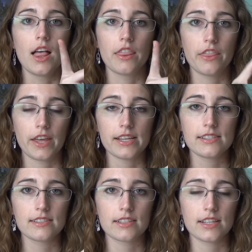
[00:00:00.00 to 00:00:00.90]

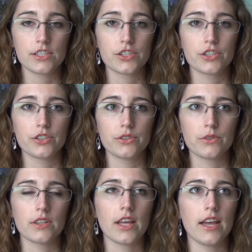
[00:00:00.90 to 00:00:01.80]
this than
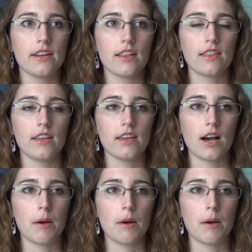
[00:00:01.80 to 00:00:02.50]
the